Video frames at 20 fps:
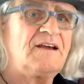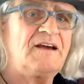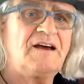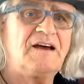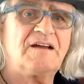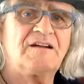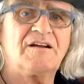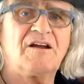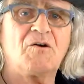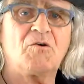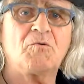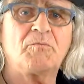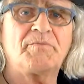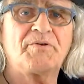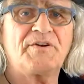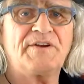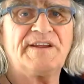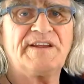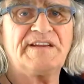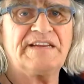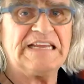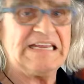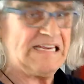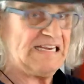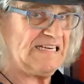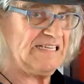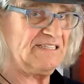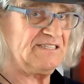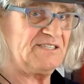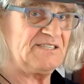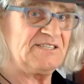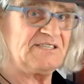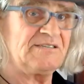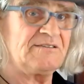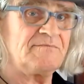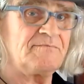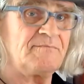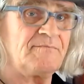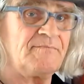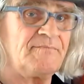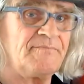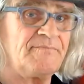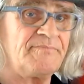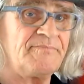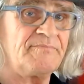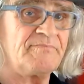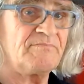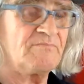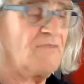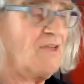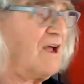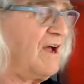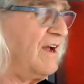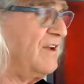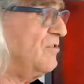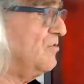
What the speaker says: are our prayer needs. I